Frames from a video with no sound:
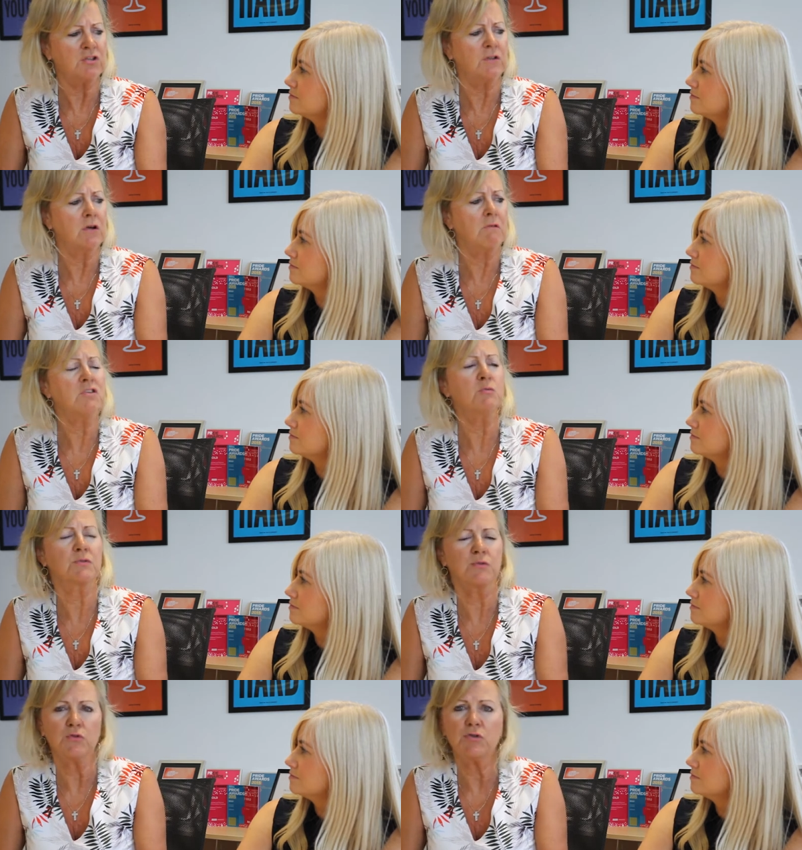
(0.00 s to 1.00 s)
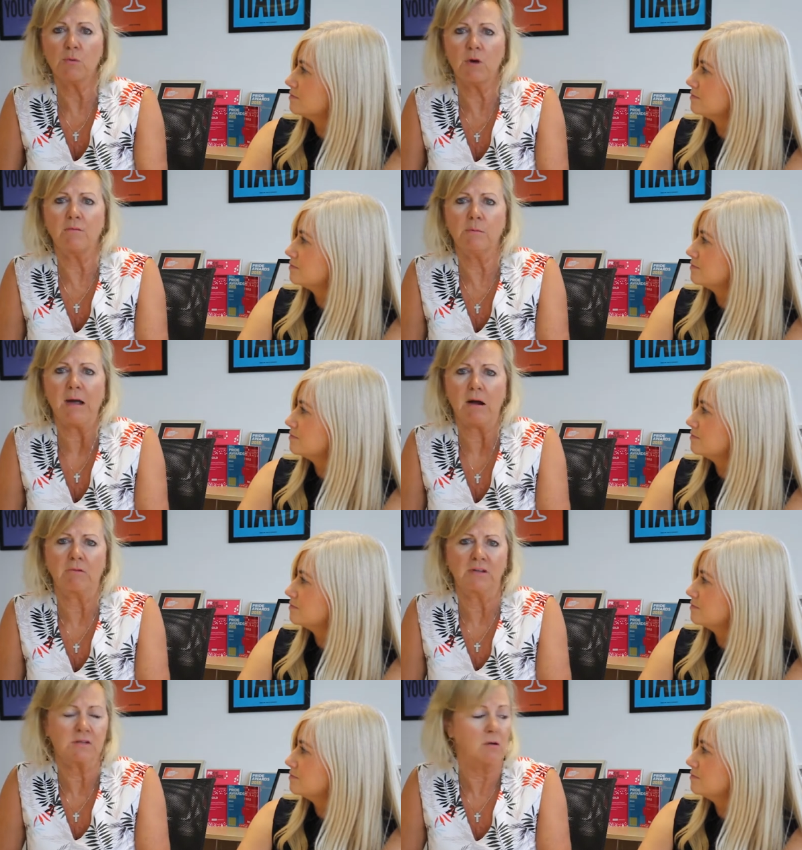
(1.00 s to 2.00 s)
Speaker 1: and the orange wasn't too
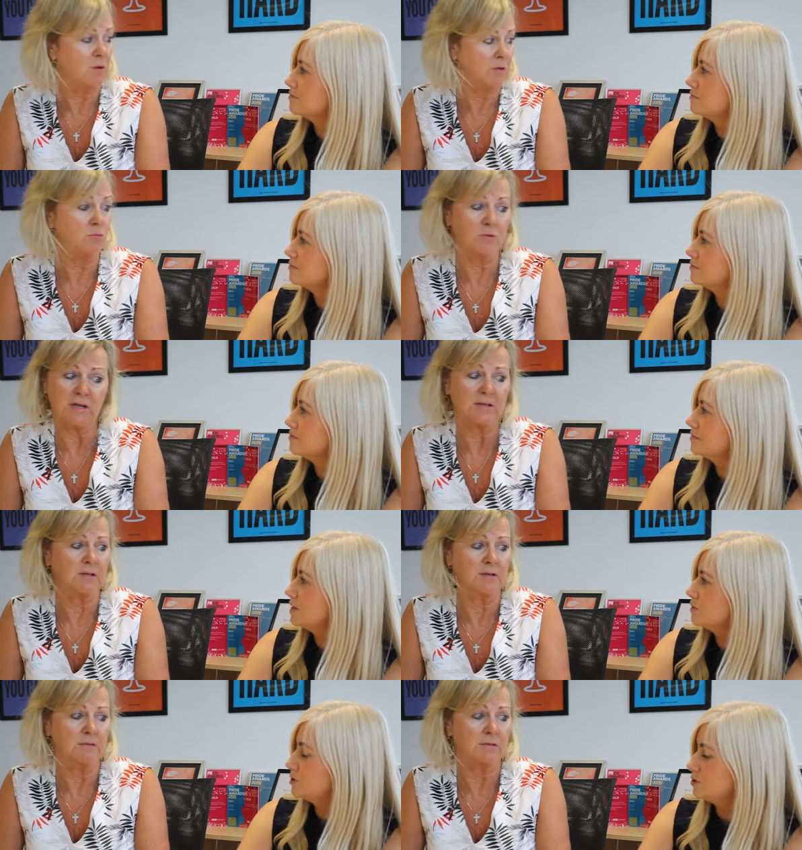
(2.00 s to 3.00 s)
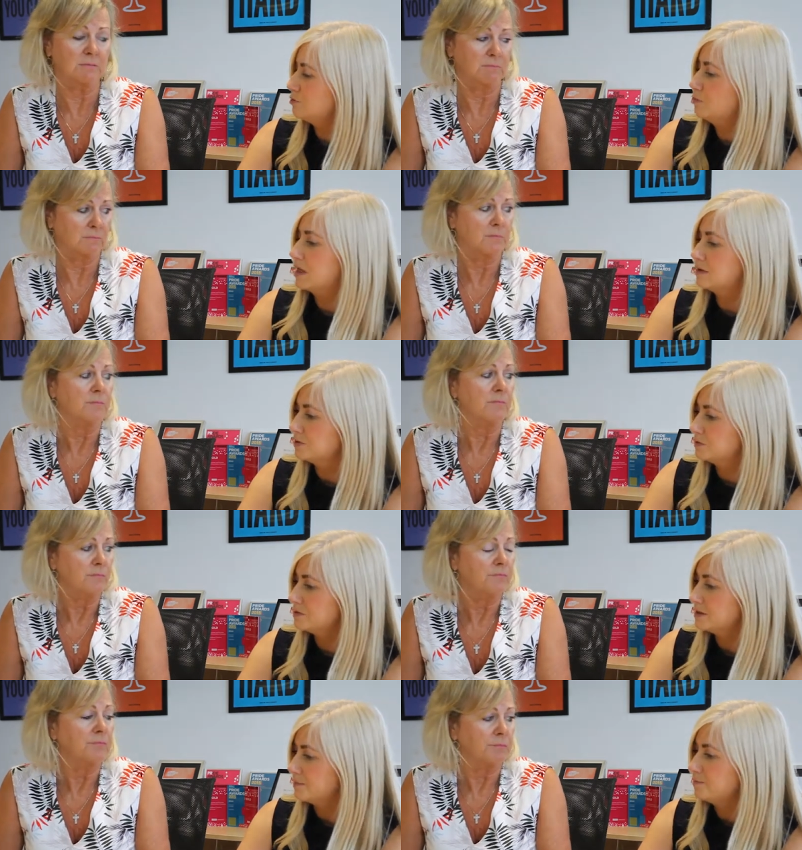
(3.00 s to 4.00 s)
overpowering, so mm. I thought excellent. It was
Speaker 2: a good balance,
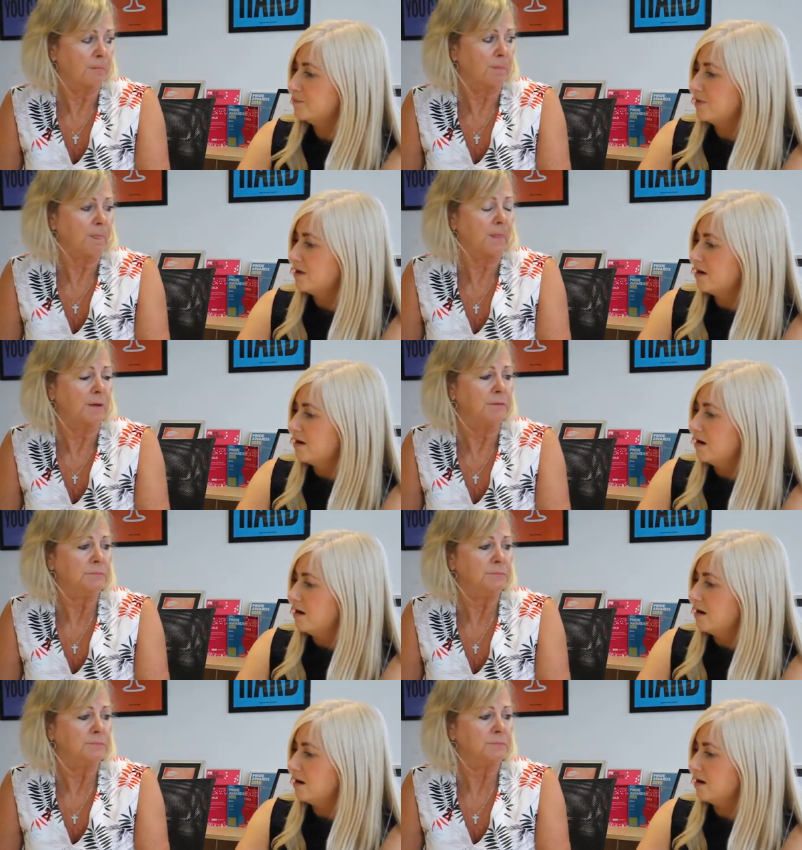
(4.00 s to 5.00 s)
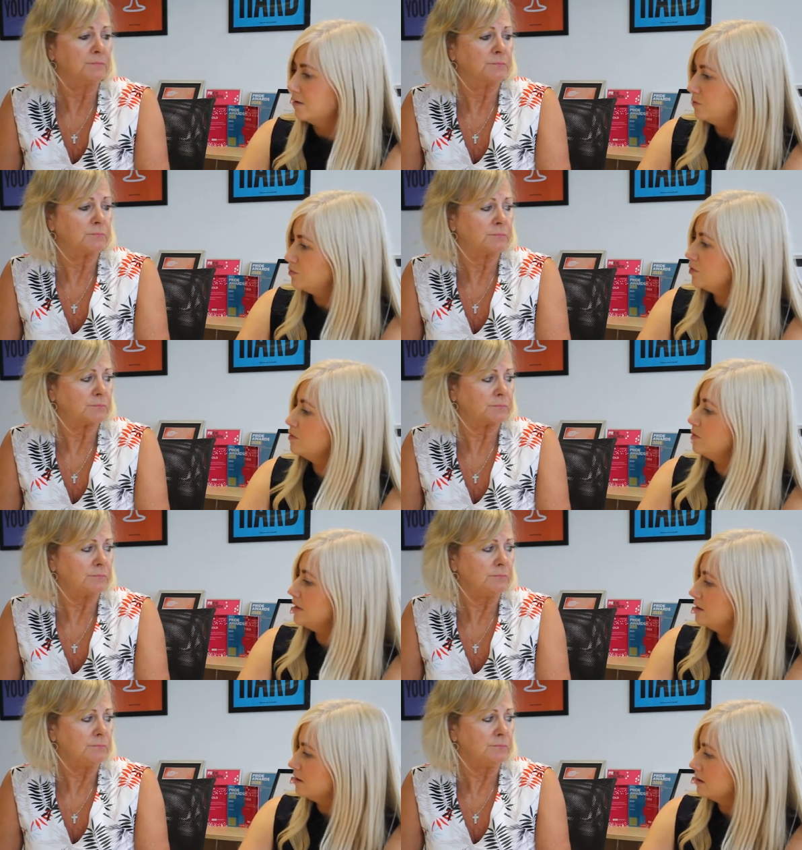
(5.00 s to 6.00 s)
wasn't it? Mm. I would probably
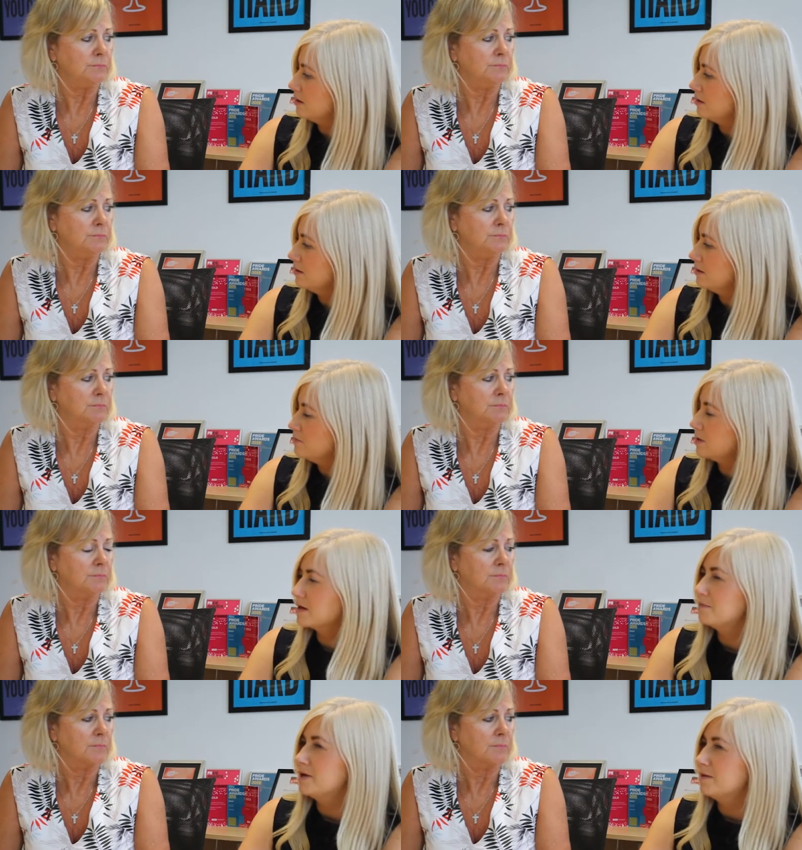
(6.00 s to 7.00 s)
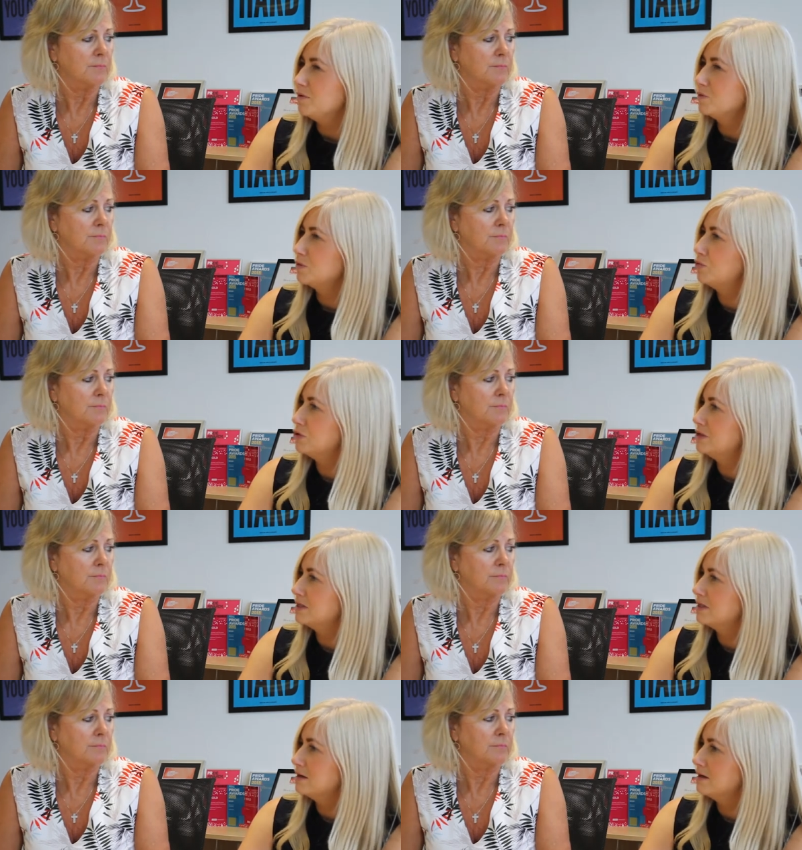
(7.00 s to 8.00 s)
concur, but I'd maybe want to put
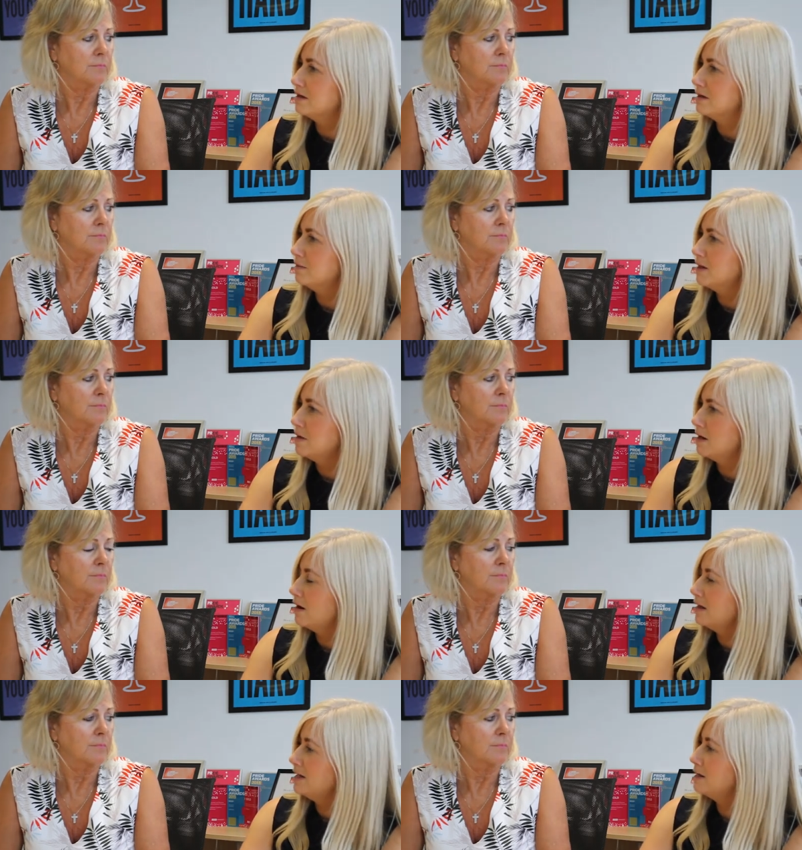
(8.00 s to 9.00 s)
in a, maybe a highly